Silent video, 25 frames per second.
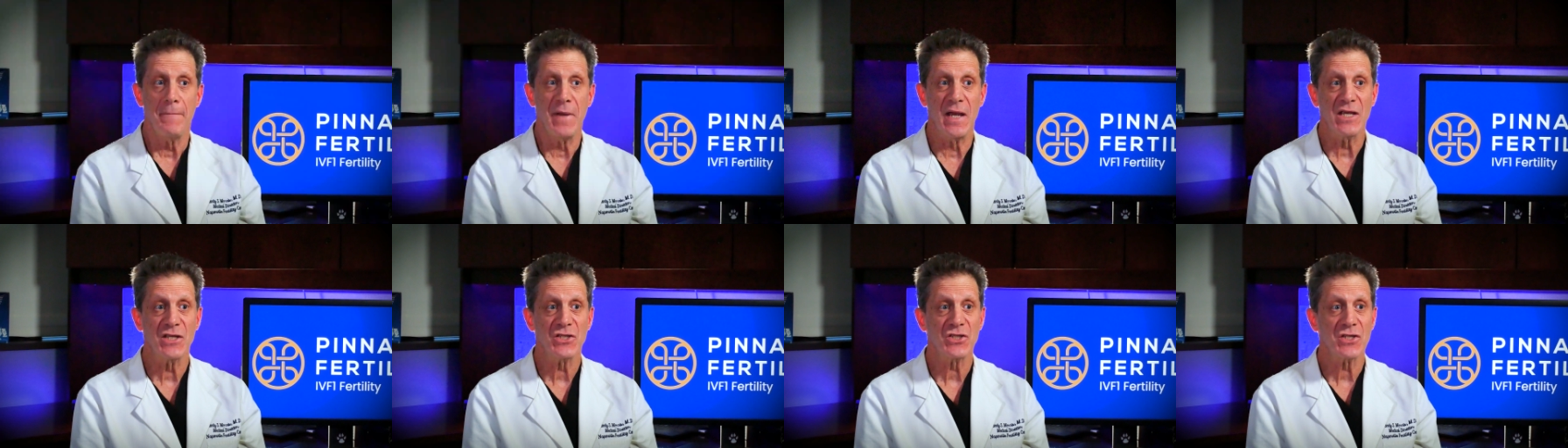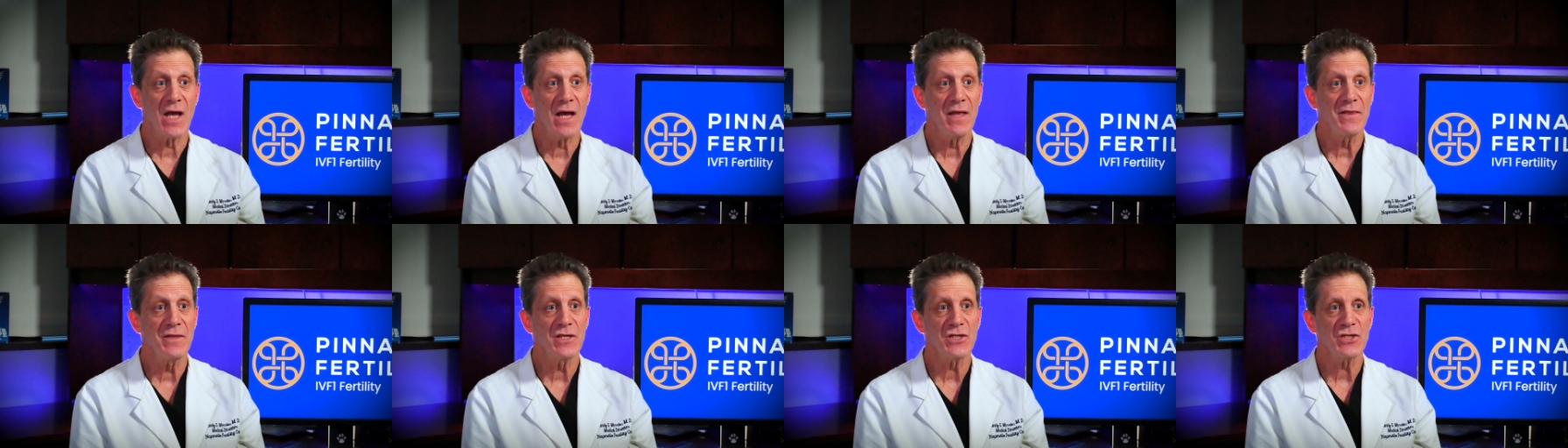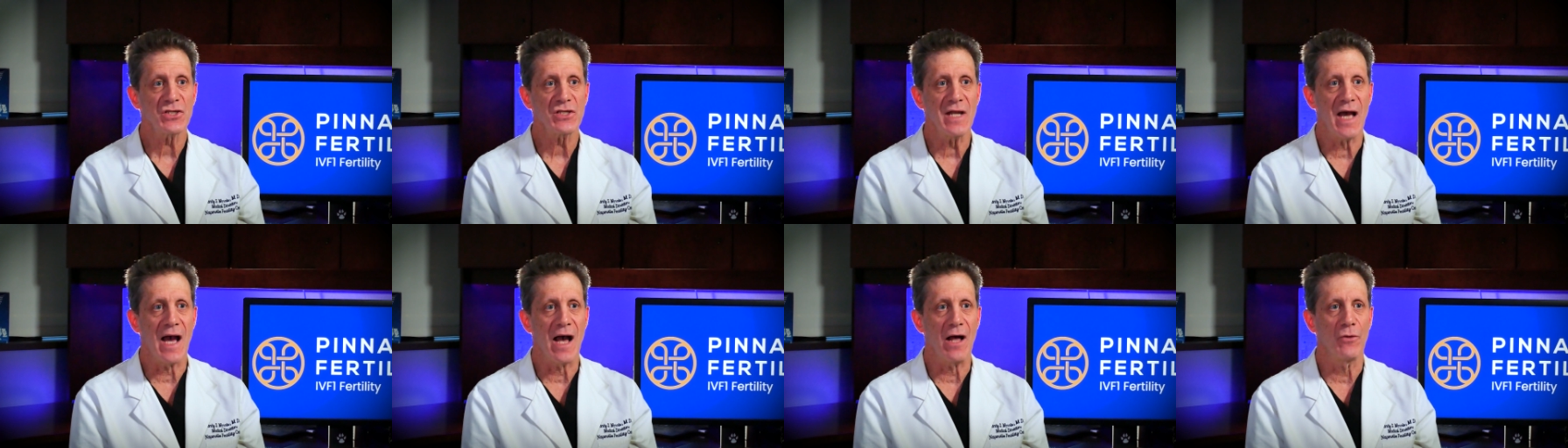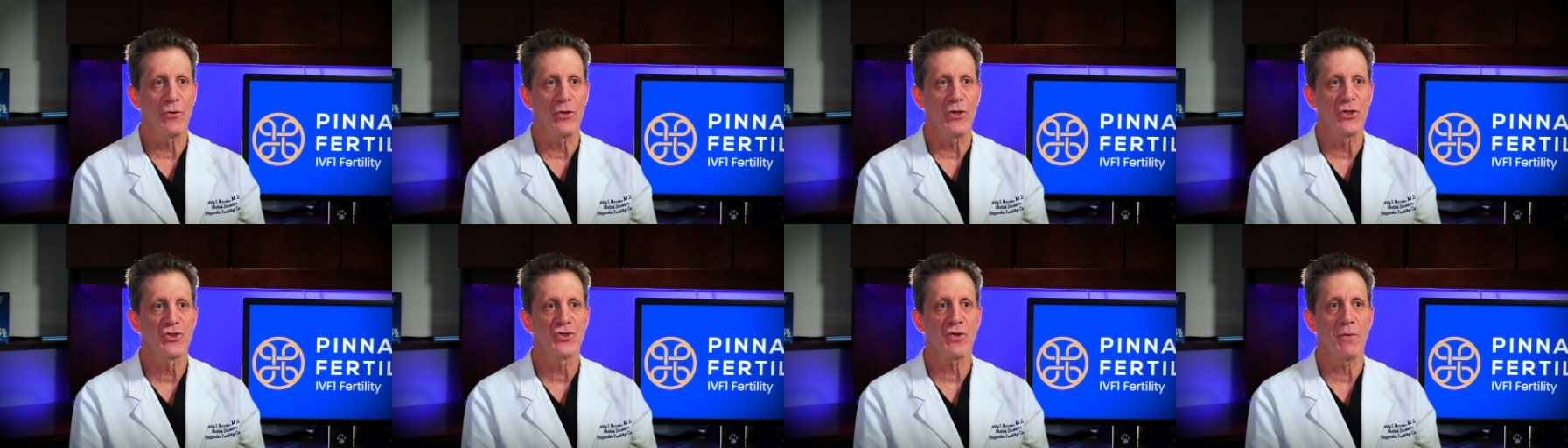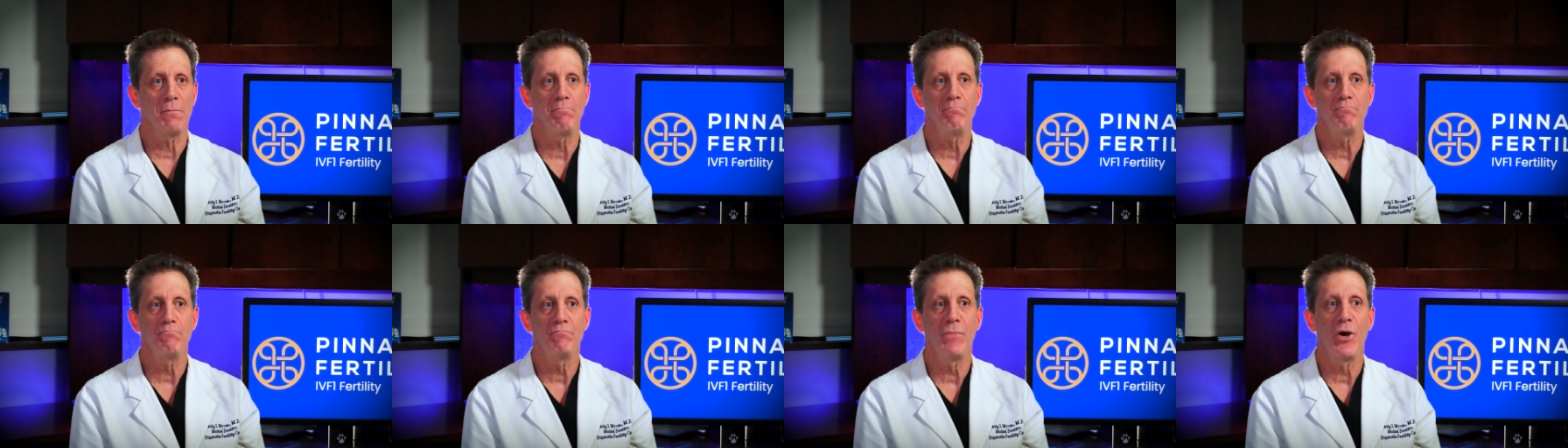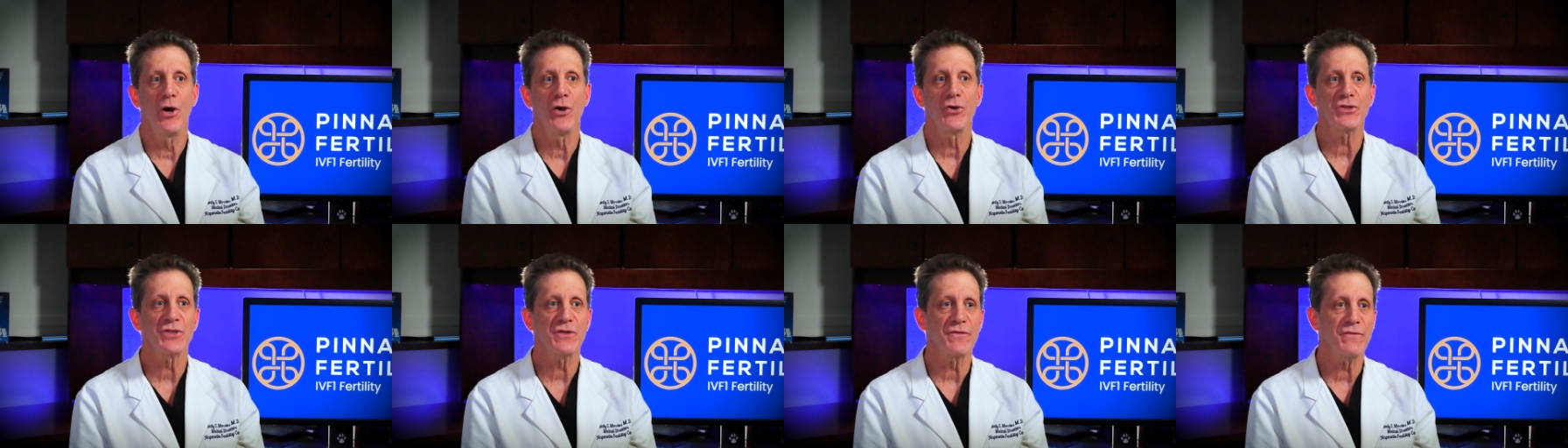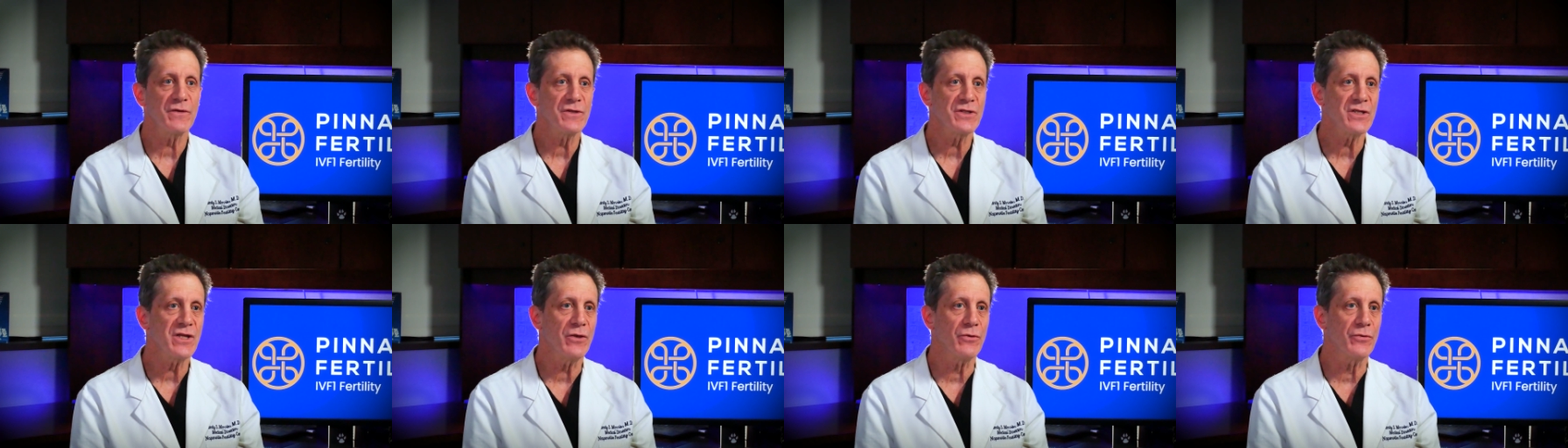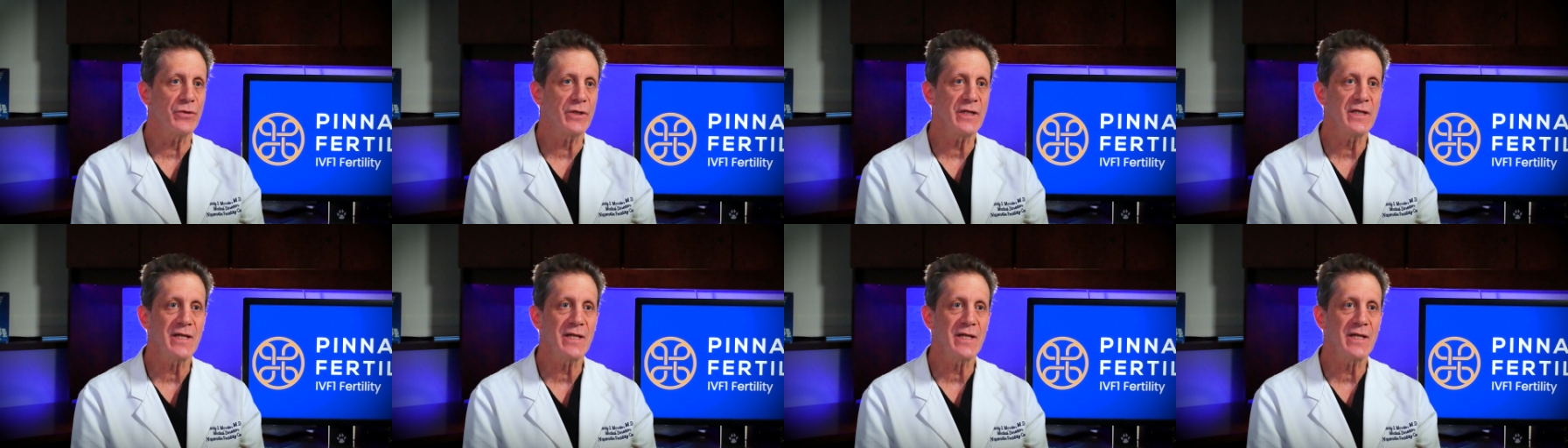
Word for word: Based on this knowledge, most fertility